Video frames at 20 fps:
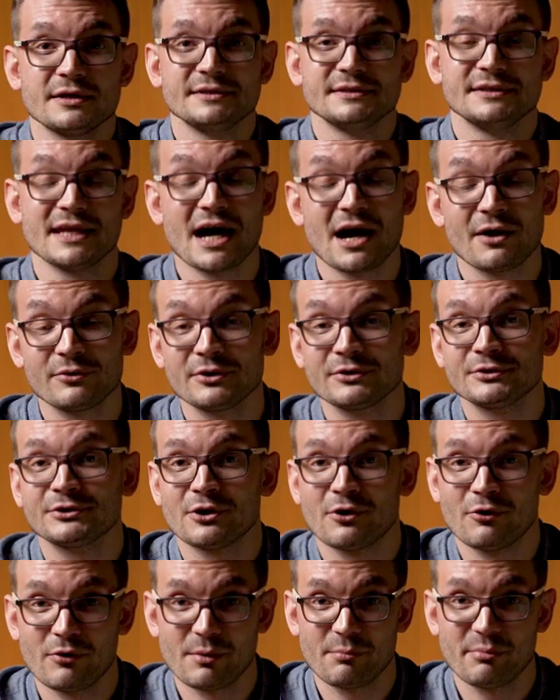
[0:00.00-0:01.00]
Now you
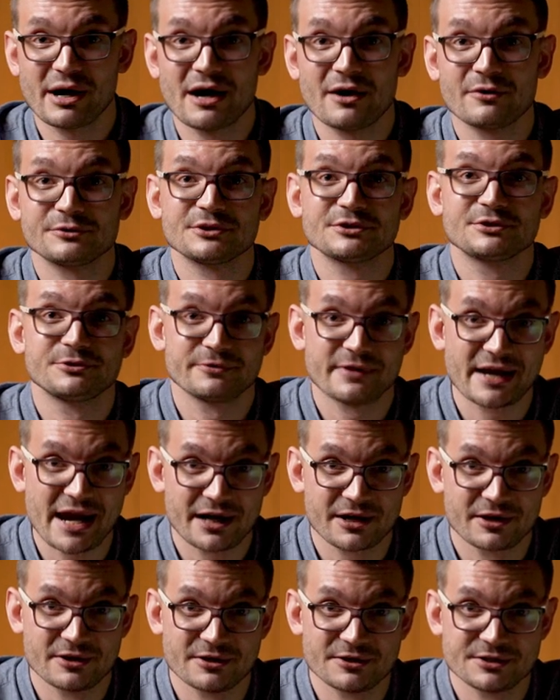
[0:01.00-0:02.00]
know about
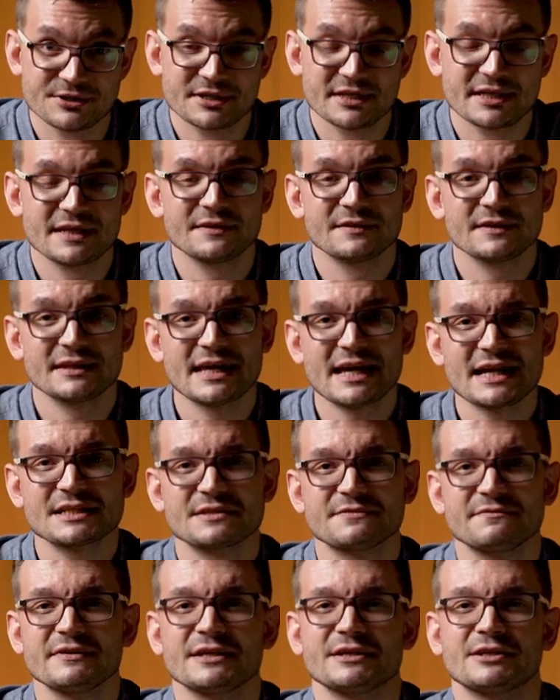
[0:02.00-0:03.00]
trackers. In the
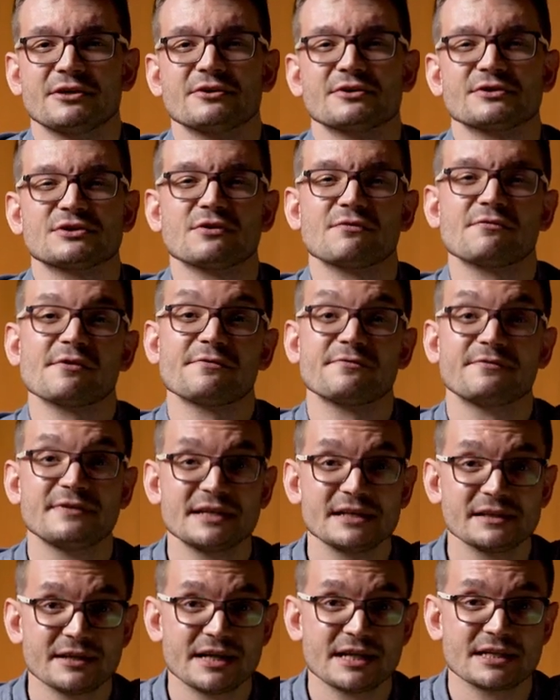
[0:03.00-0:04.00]
next videos of
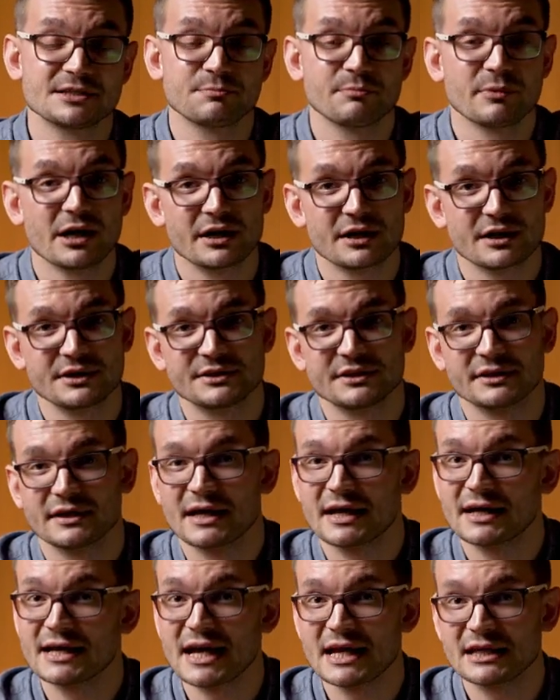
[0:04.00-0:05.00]
Affiliate
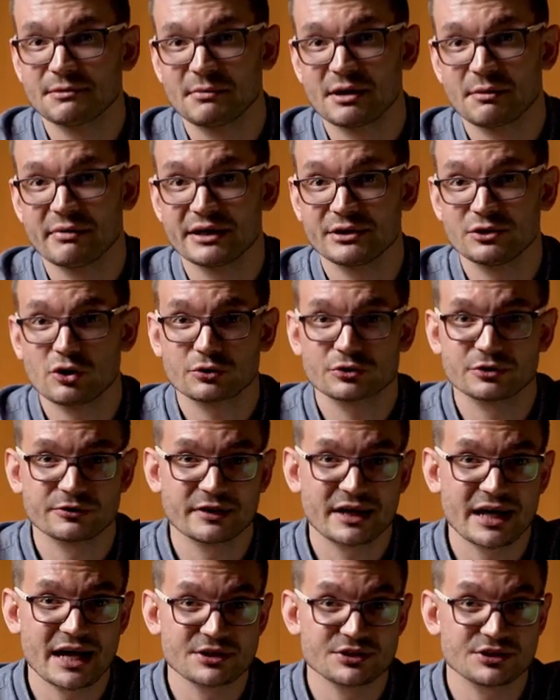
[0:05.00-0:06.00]
Marketing Academy by Doctor
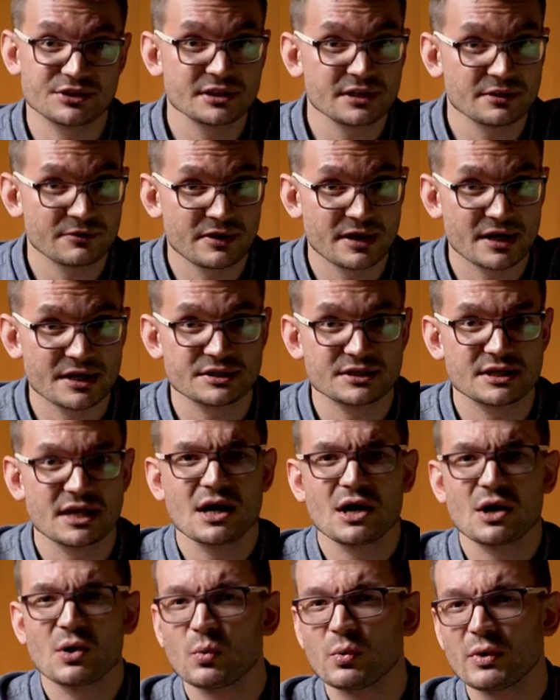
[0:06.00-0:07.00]
Cash series,
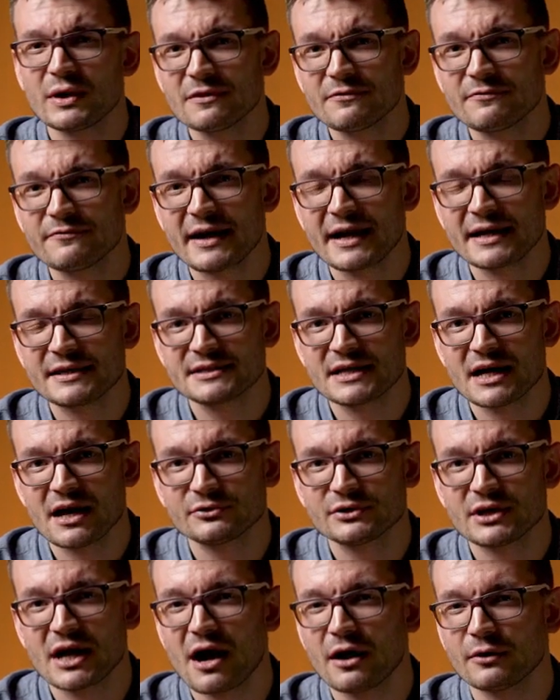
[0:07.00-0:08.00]
we'll find
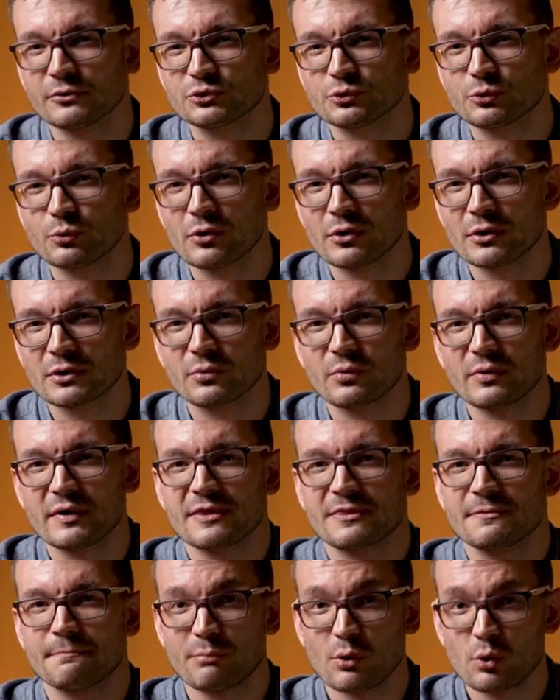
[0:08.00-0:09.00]
out how to work
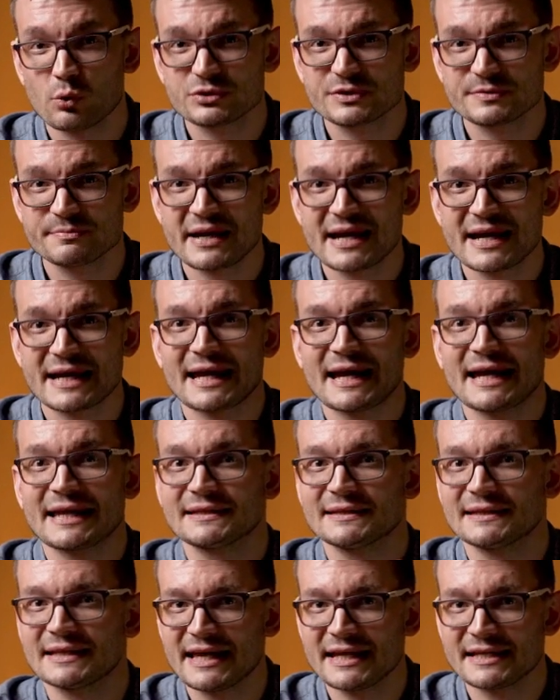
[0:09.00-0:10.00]
with postback
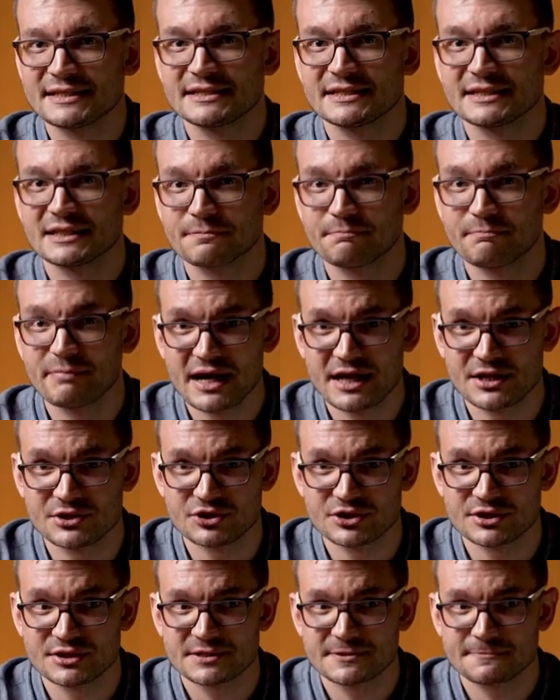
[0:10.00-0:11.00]
and landing
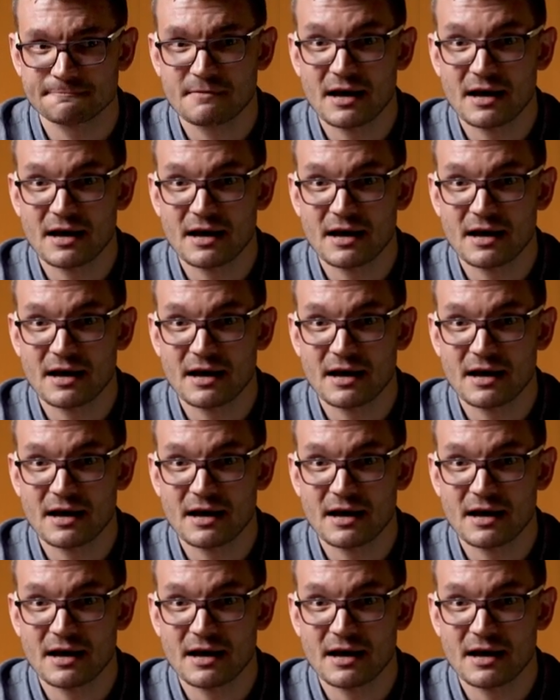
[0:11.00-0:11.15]
pages.